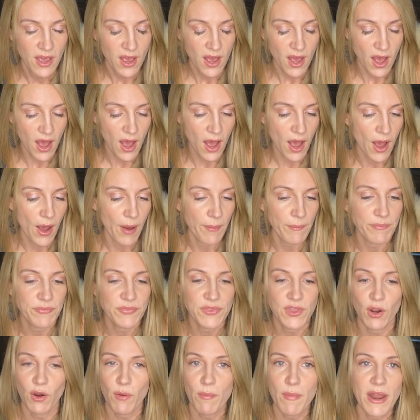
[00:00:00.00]

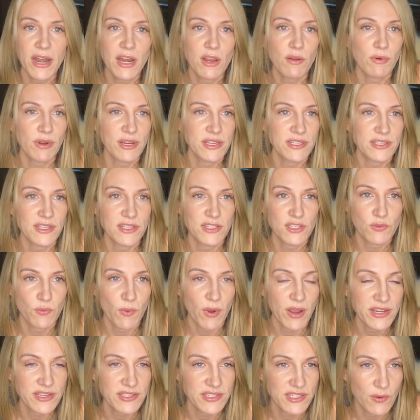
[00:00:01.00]
There are many reasons
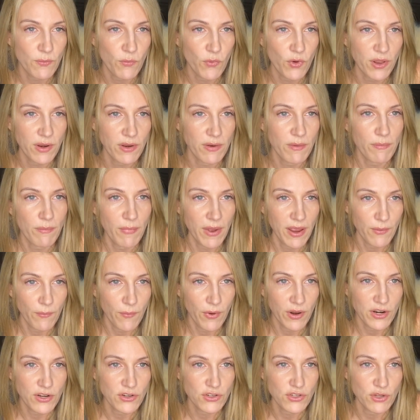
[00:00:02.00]
why someone might
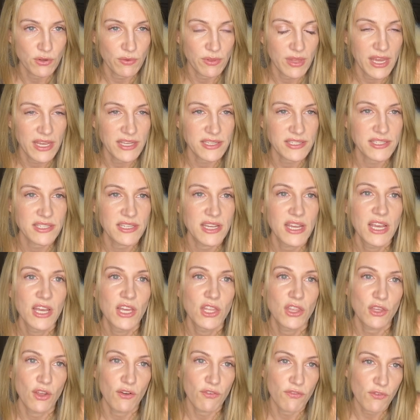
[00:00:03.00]
want to do this.
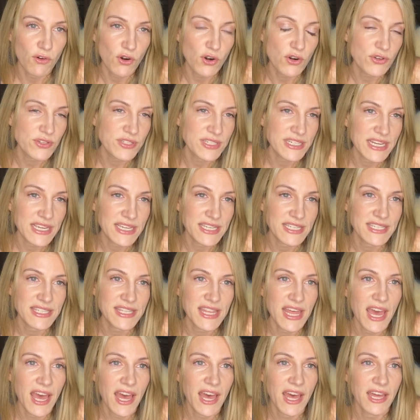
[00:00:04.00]
The first is
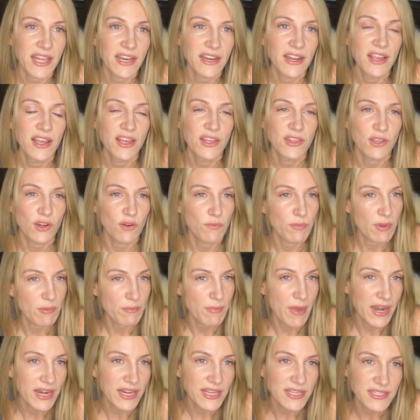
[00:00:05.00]
that there have been
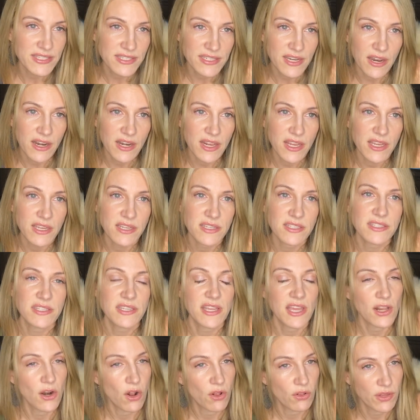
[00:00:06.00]
many studies,
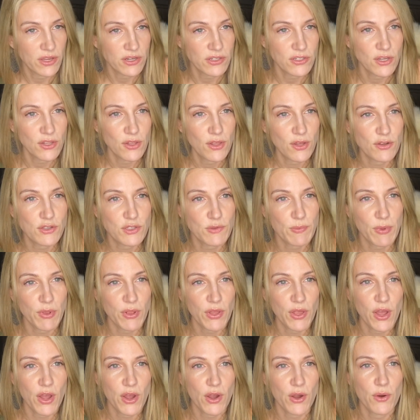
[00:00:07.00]
and I'll link to those
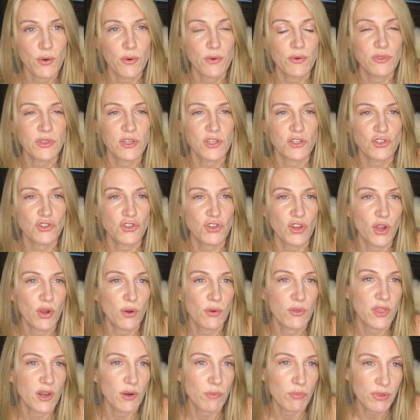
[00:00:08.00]
below, that
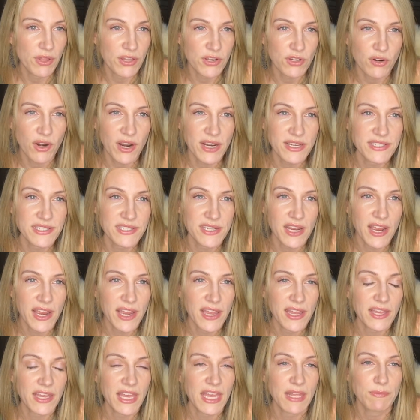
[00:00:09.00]
show that a Blenderize
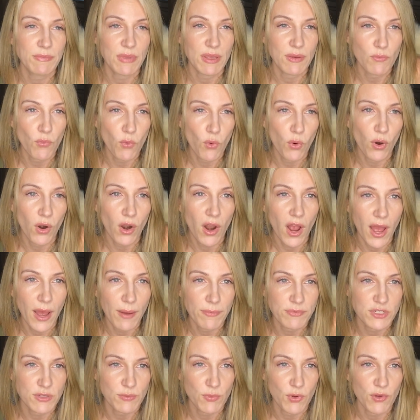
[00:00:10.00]
diet can be more
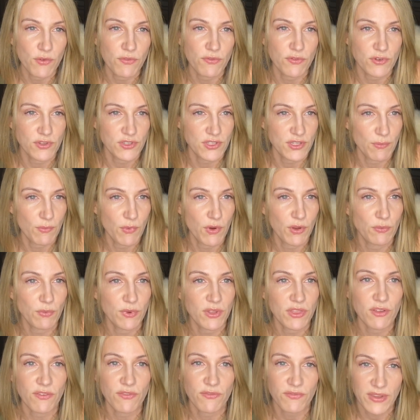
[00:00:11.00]
optimal for someone
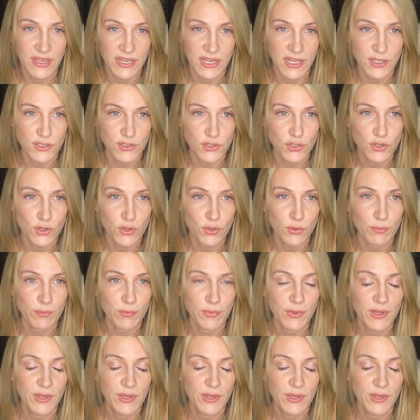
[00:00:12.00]
with a feeding tube.